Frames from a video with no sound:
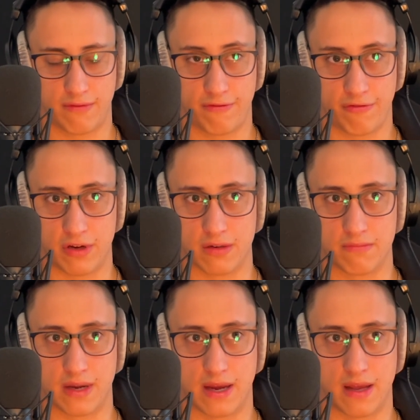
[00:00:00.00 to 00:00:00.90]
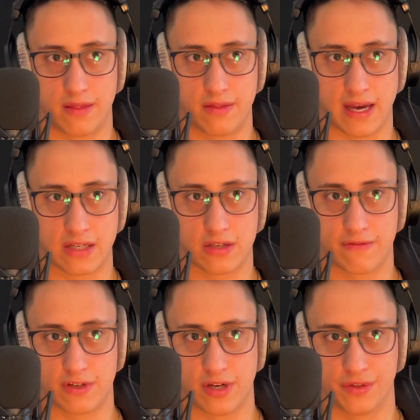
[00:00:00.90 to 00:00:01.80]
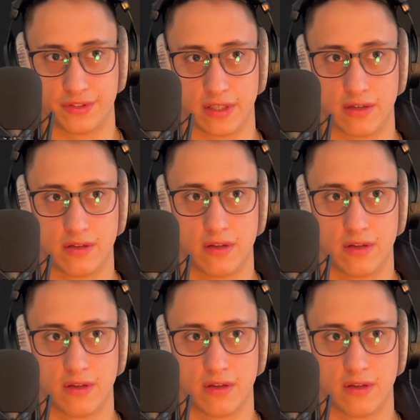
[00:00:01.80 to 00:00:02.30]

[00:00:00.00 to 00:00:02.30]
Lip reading: freedom had thatch for shelter,